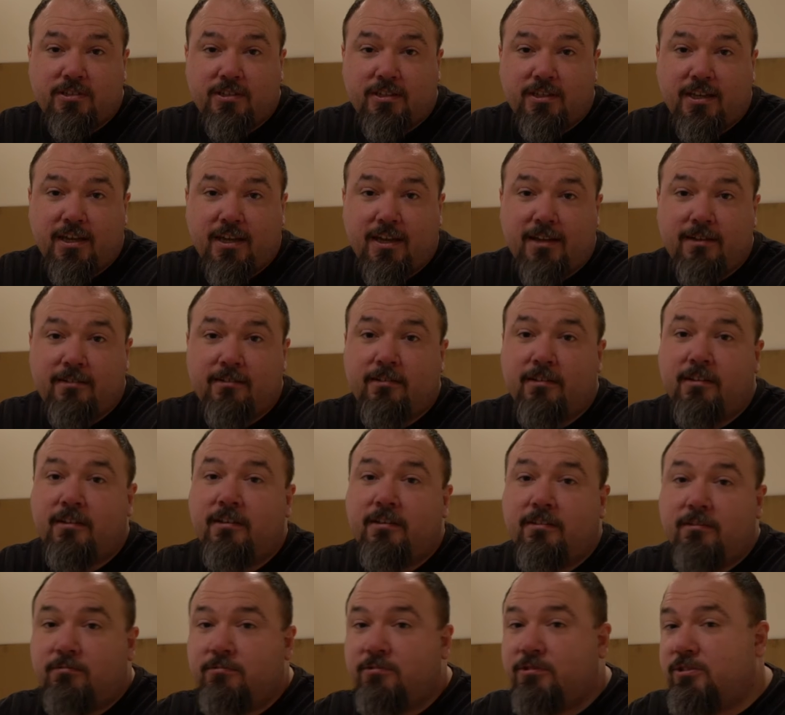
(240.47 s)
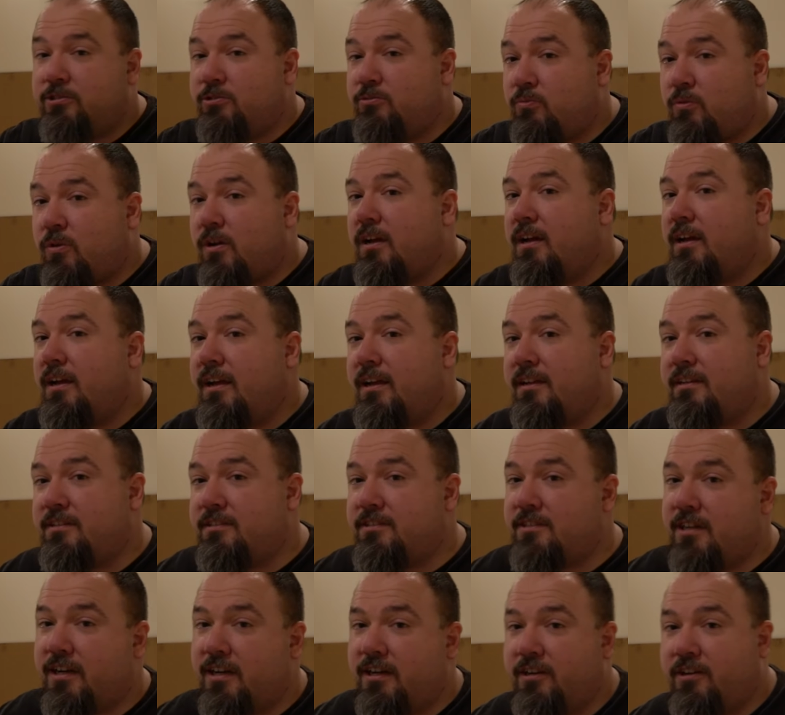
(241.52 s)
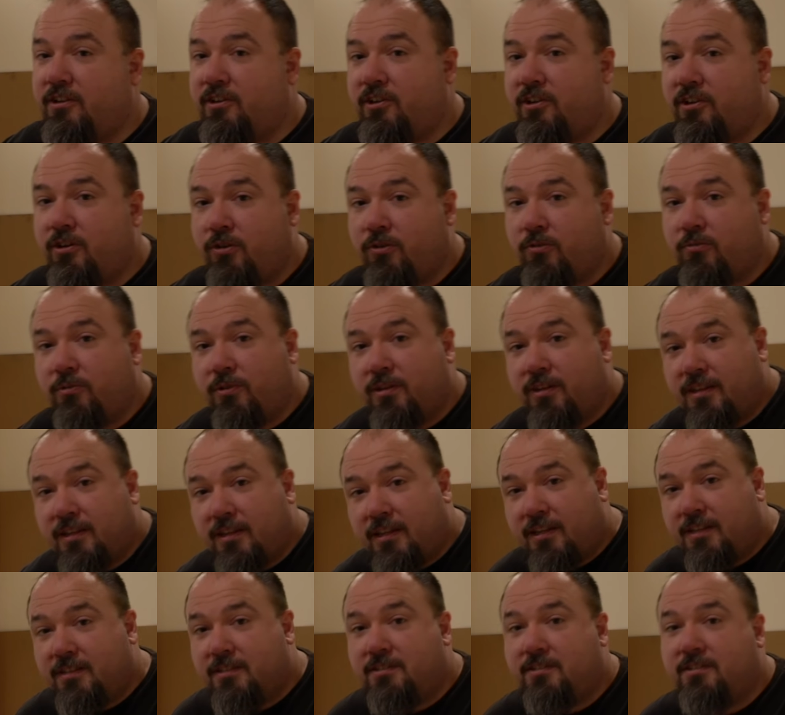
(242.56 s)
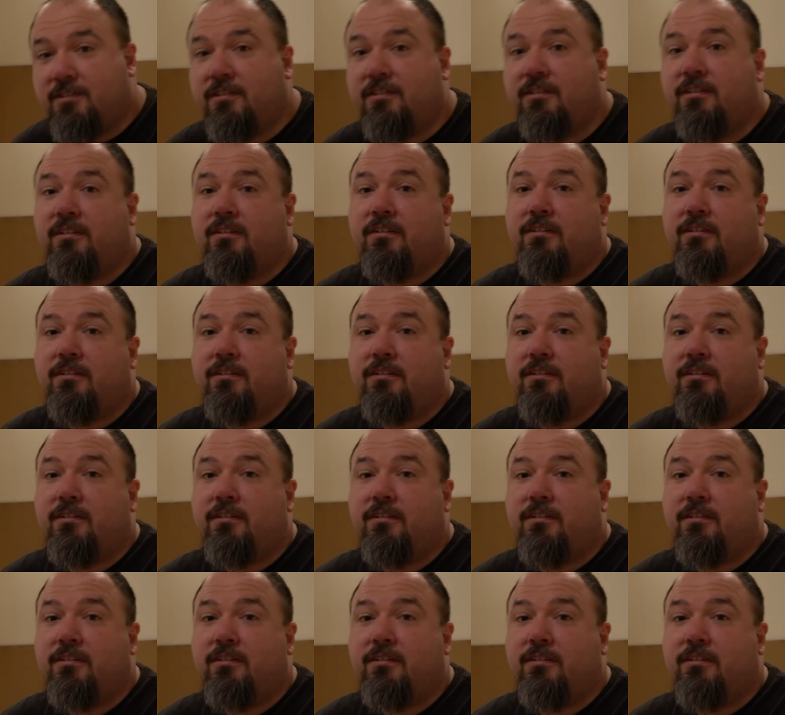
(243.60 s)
again, which is why I decided to go with this